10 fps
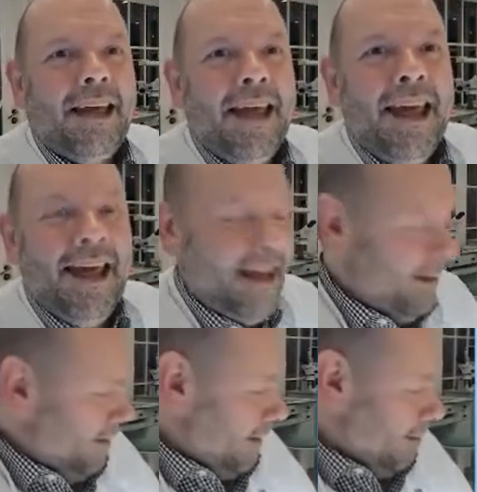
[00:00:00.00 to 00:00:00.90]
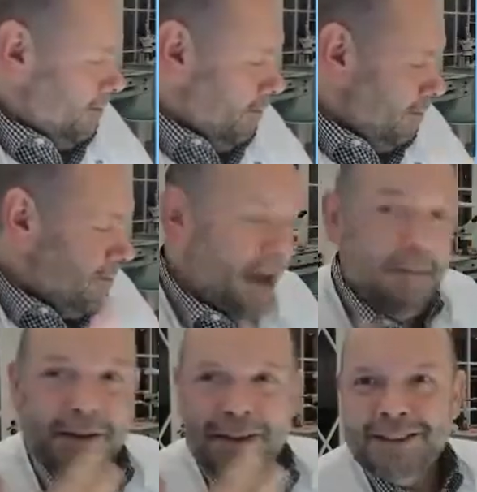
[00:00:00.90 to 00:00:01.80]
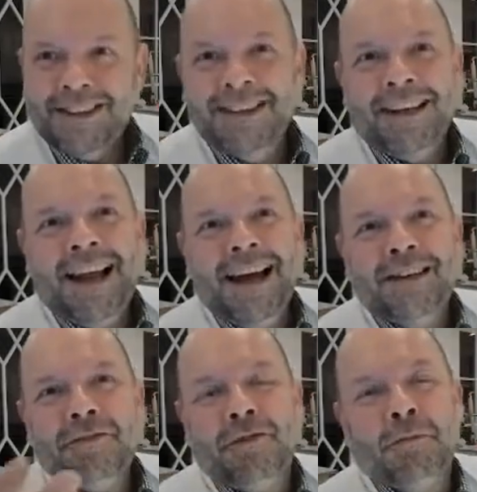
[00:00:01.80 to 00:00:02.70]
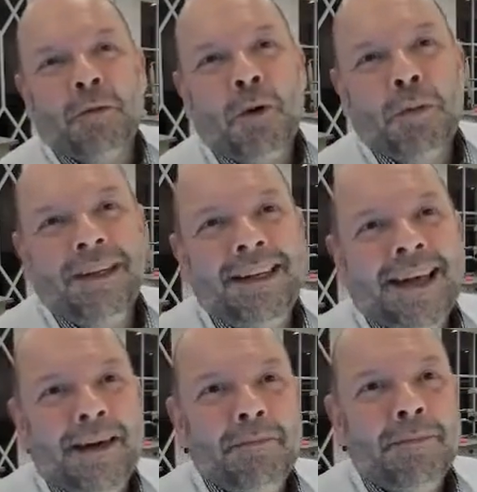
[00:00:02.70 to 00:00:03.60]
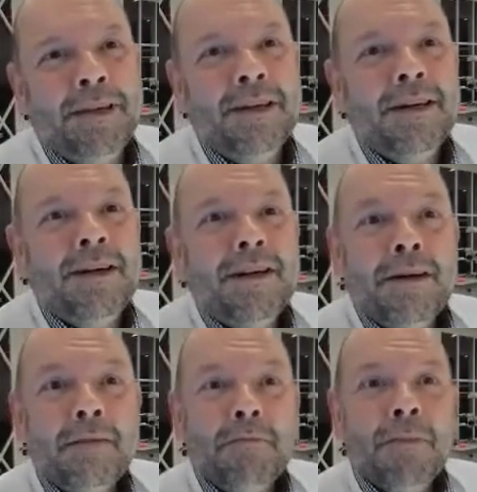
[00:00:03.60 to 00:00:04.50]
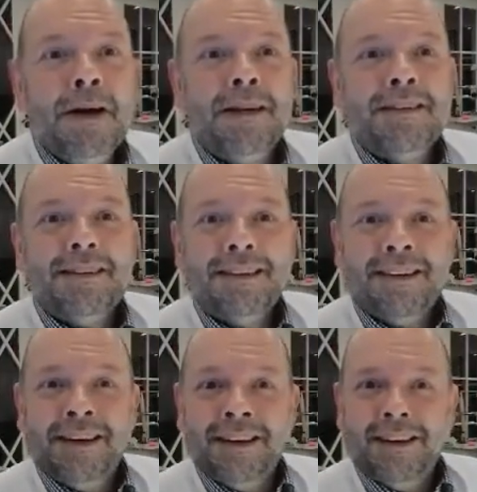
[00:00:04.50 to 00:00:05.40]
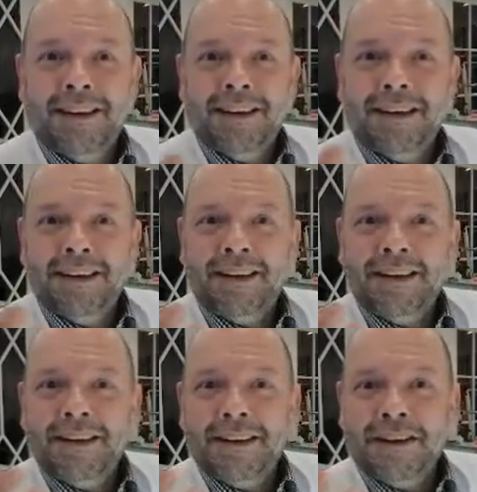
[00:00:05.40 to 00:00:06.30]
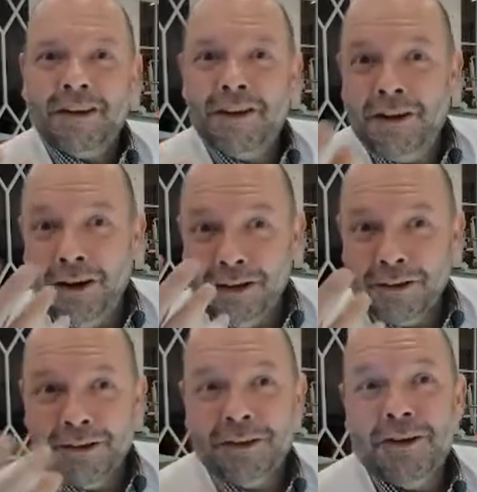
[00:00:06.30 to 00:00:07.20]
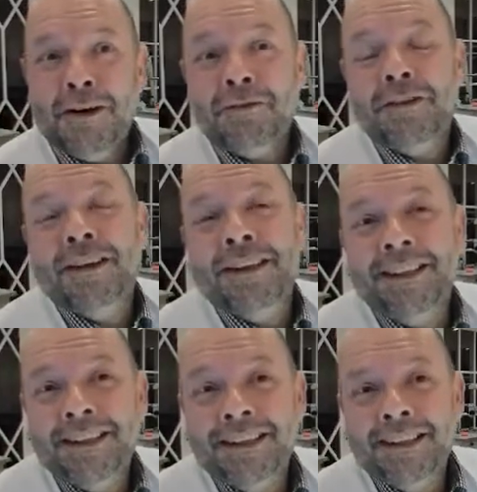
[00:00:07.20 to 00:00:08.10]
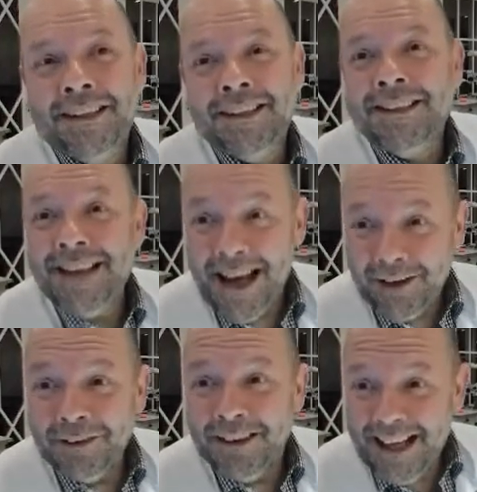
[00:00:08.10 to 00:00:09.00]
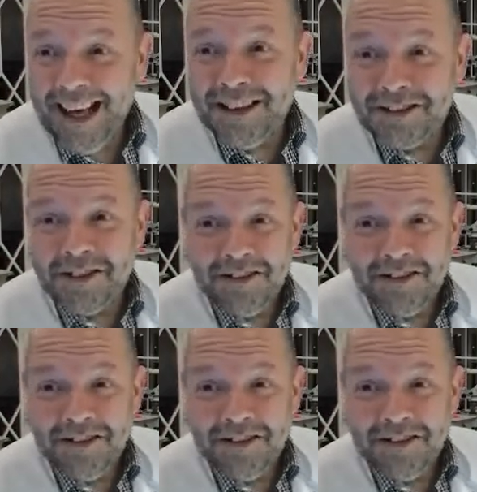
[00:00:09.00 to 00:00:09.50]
And maybe not in the light from the wobbly cam, but the color of the dial is